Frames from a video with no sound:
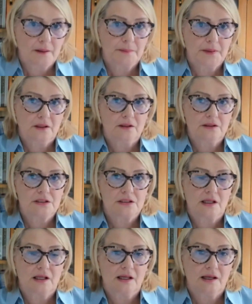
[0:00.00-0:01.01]
Because
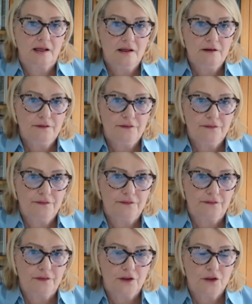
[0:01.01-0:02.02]
if
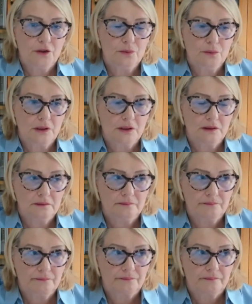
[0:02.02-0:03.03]
you
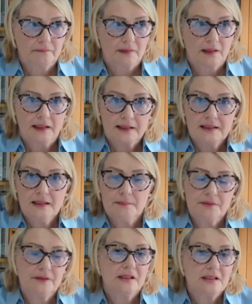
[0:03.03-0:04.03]
can nip
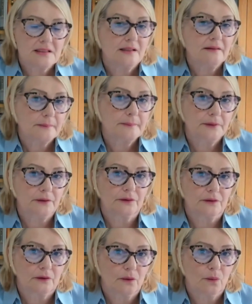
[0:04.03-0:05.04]
things in the
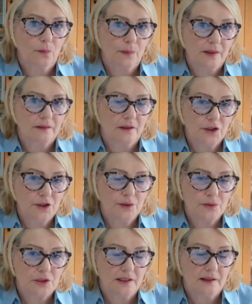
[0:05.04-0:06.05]
bud with a
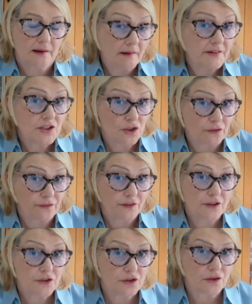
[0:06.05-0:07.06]
UTI, if it's your
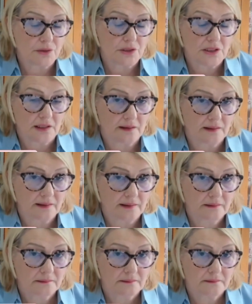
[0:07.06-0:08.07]
first
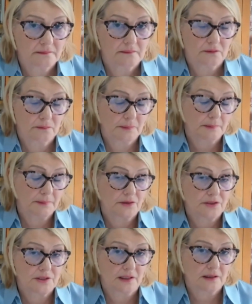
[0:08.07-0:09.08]
UTI or maybe your
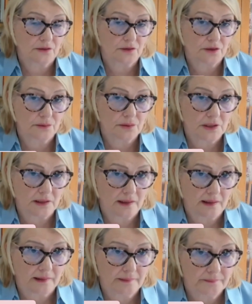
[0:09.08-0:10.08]
second
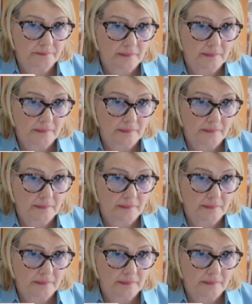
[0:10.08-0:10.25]
UTI,